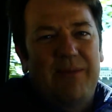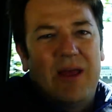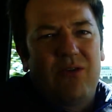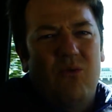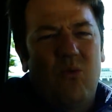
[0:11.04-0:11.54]

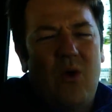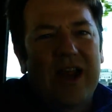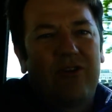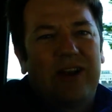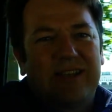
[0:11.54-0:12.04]
about the
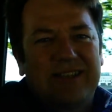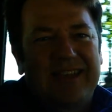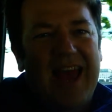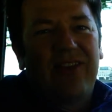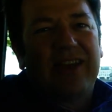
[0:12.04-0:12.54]
wine critics, is
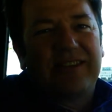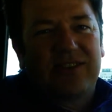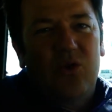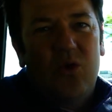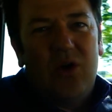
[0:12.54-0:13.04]
how they
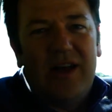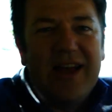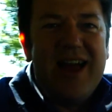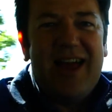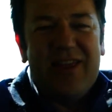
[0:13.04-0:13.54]
score
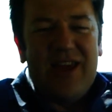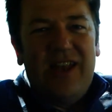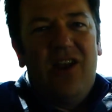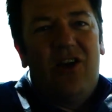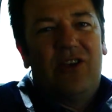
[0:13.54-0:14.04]
their
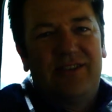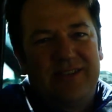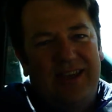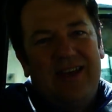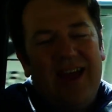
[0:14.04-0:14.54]
notes.